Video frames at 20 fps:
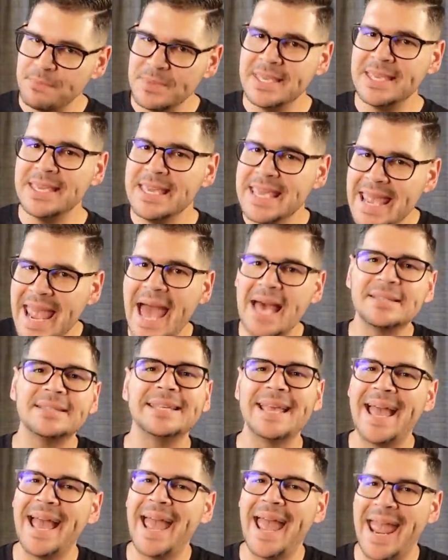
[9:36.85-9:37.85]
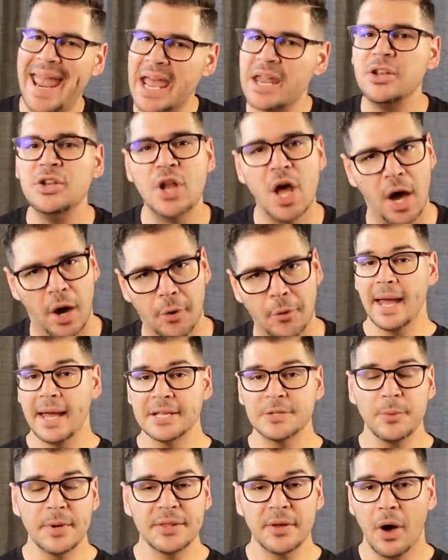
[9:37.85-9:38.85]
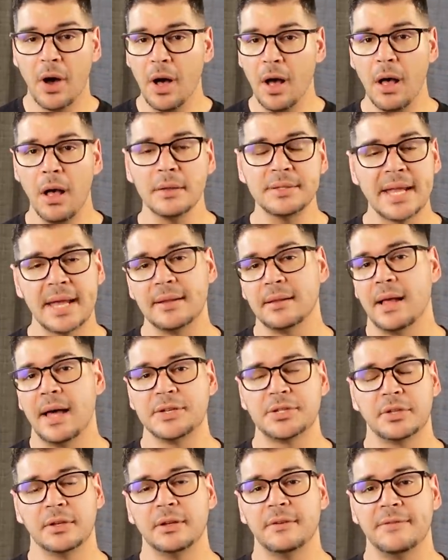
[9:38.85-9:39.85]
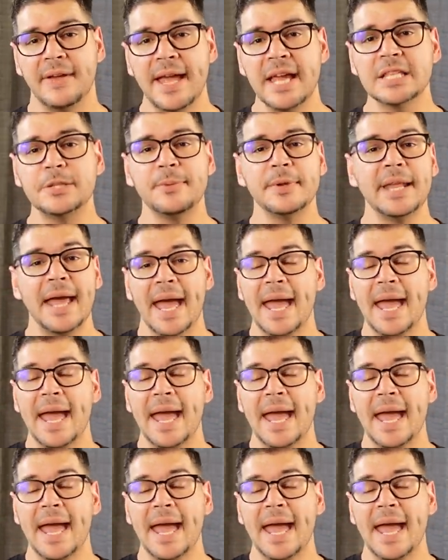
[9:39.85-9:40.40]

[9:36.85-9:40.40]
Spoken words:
Yes. And no. As with all technological advancement,